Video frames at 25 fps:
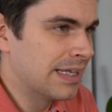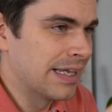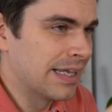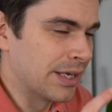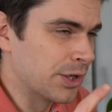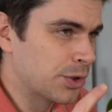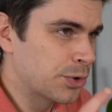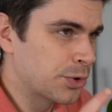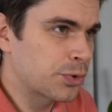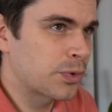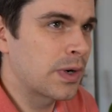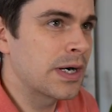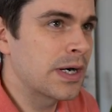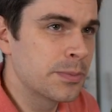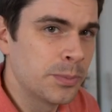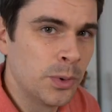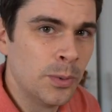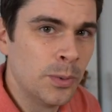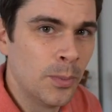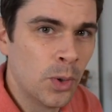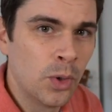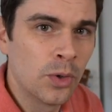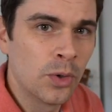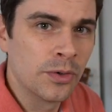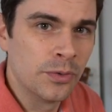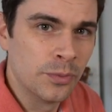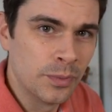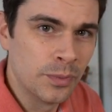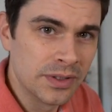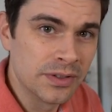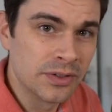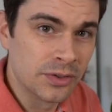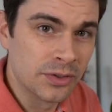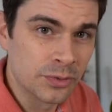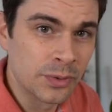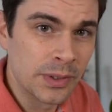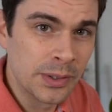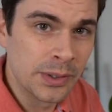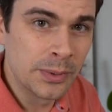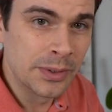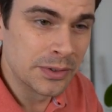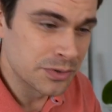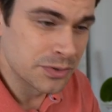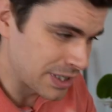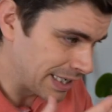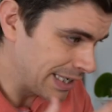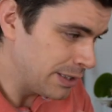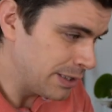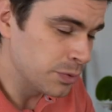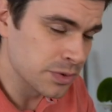incredible Morgan with his 3 wheels.
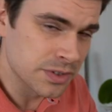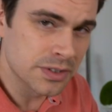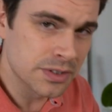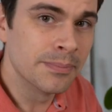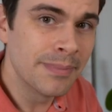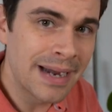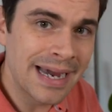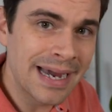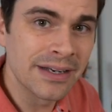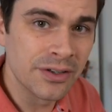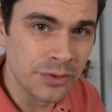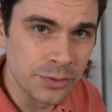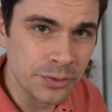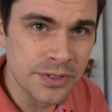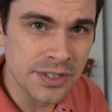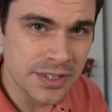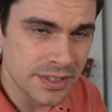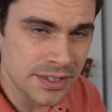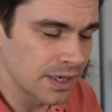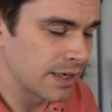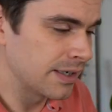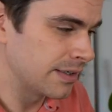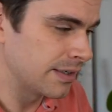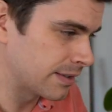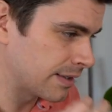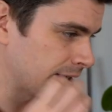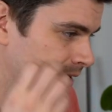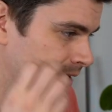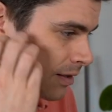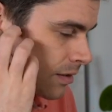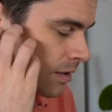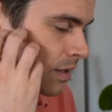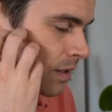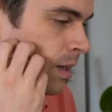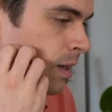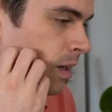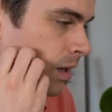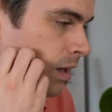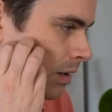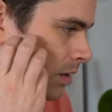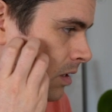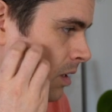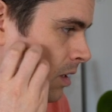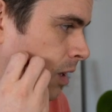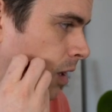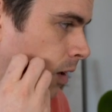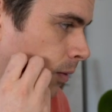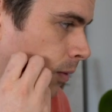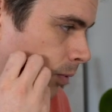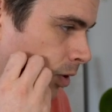He was the man who designed that car.
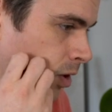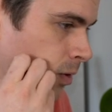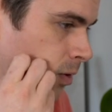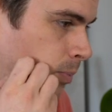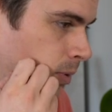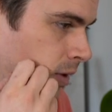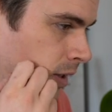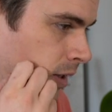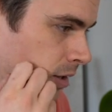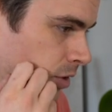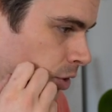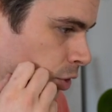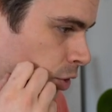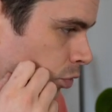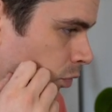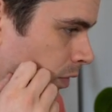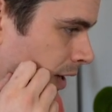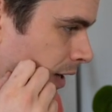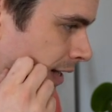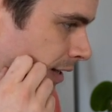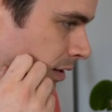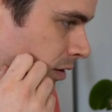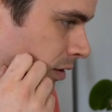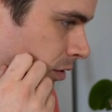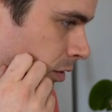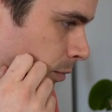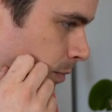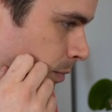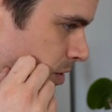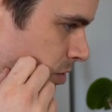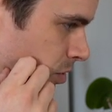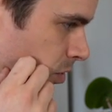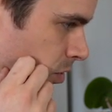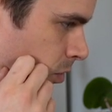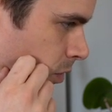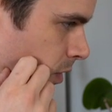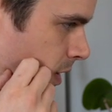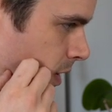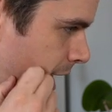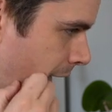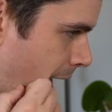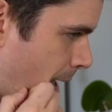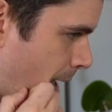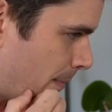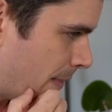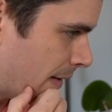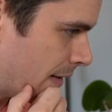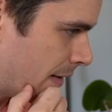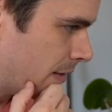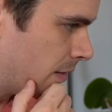I'm going to put it in the great column. It's not quite
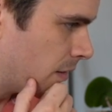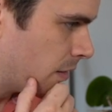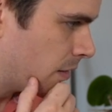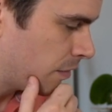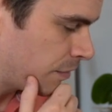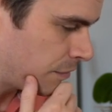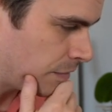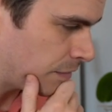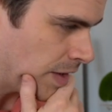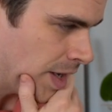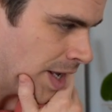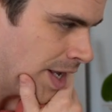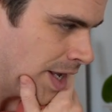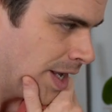epic enough,